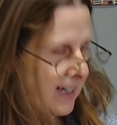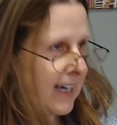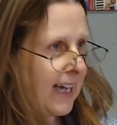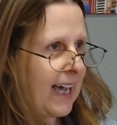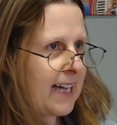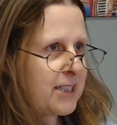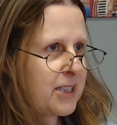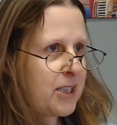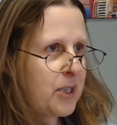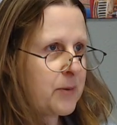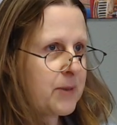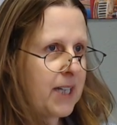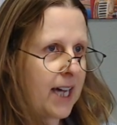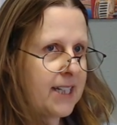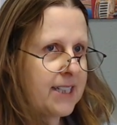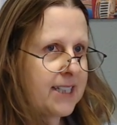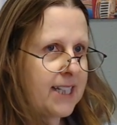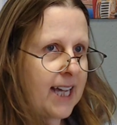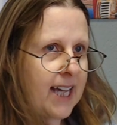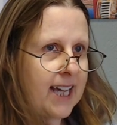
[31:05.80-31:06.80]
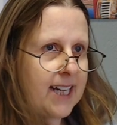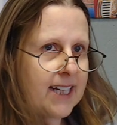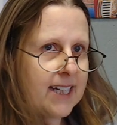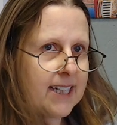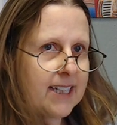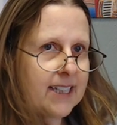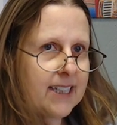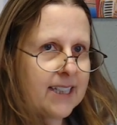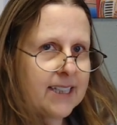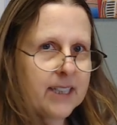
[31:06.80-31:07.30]
And so Dante
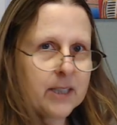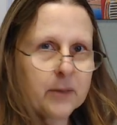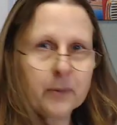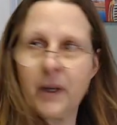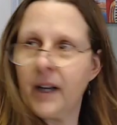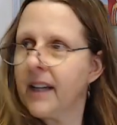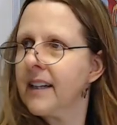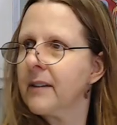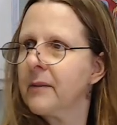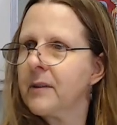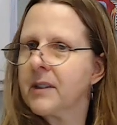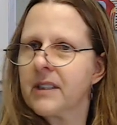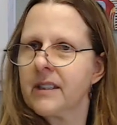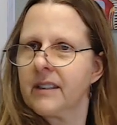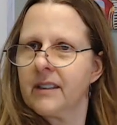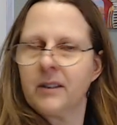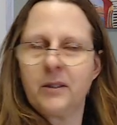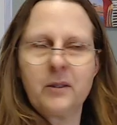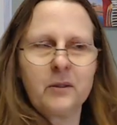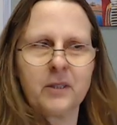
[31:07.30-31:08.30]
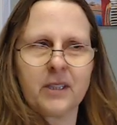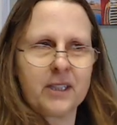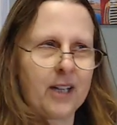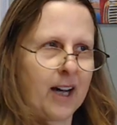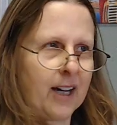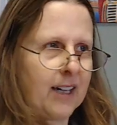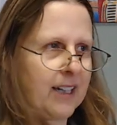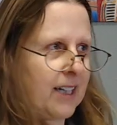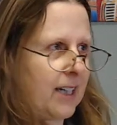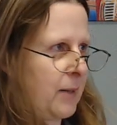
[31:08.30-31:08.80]
is what? Was, who is
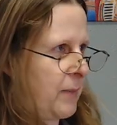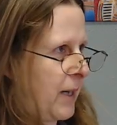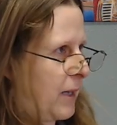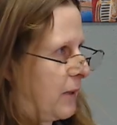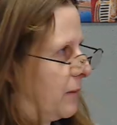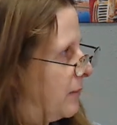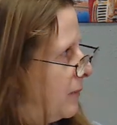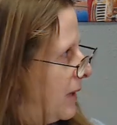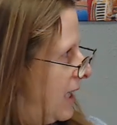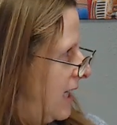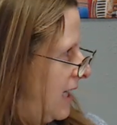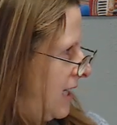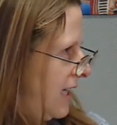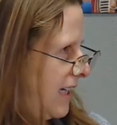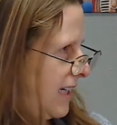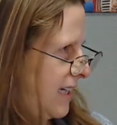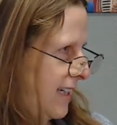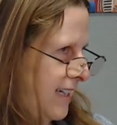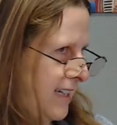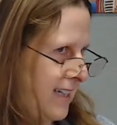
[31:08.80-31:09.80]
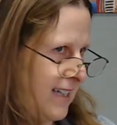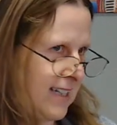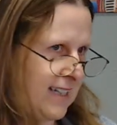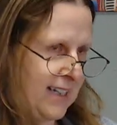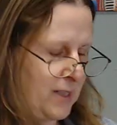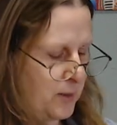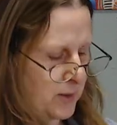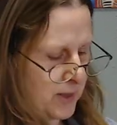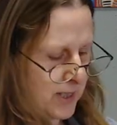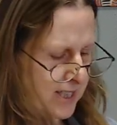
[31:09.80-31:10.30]
talking about me?
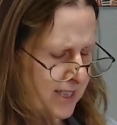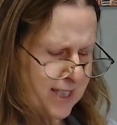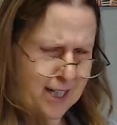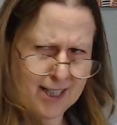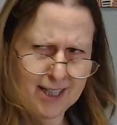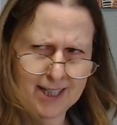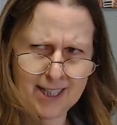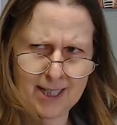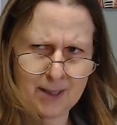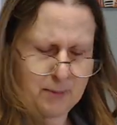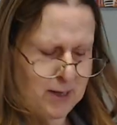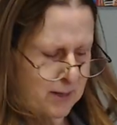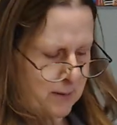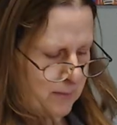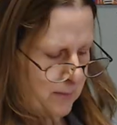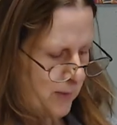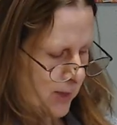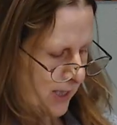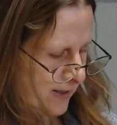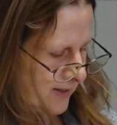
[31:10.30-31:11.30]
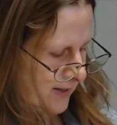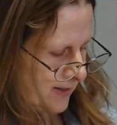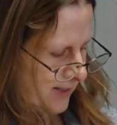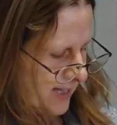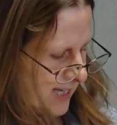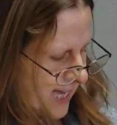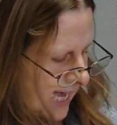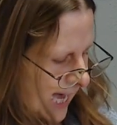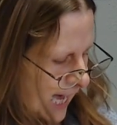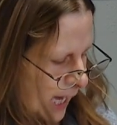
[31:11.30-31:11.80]
Who's talking about me?
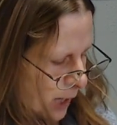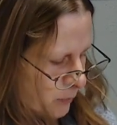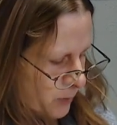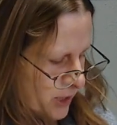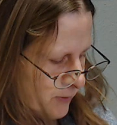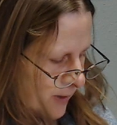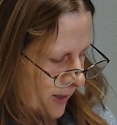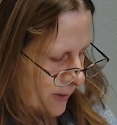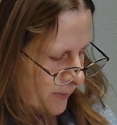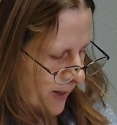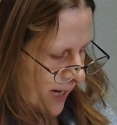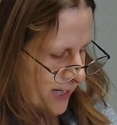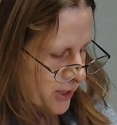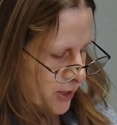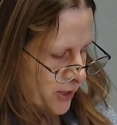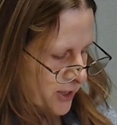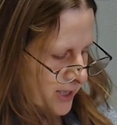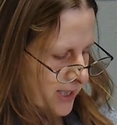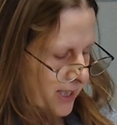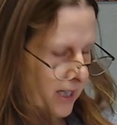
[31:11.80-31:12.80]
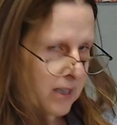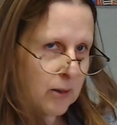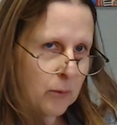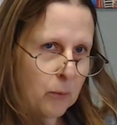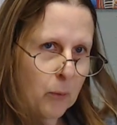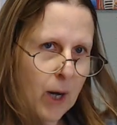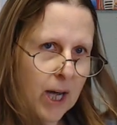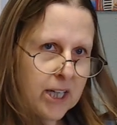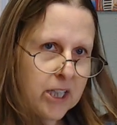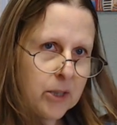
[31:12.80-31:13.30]
At which my master said,
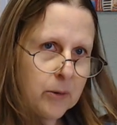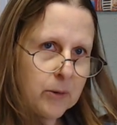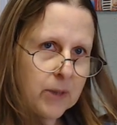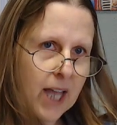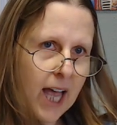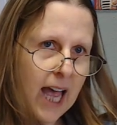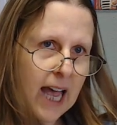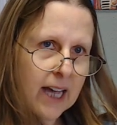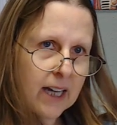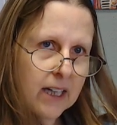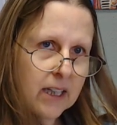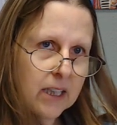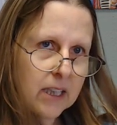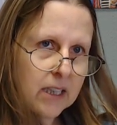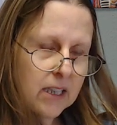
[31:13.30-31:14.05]
Why do you lag?